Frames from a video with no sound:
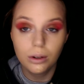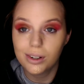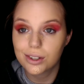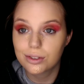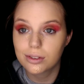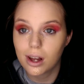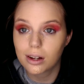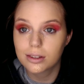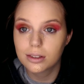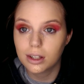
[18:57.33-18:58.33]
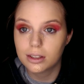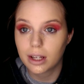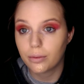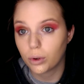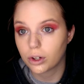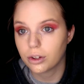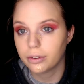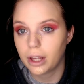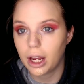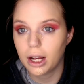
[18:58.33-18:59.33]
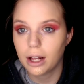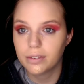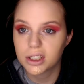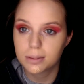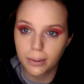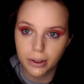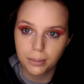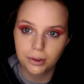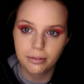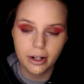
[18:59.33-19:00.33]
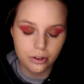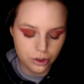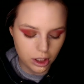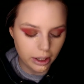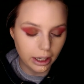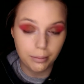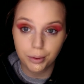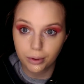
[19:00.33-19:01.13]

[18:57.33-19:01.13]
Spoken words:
which sucks, because I worked all day and I've expelled a bunch of energy. Like, I've been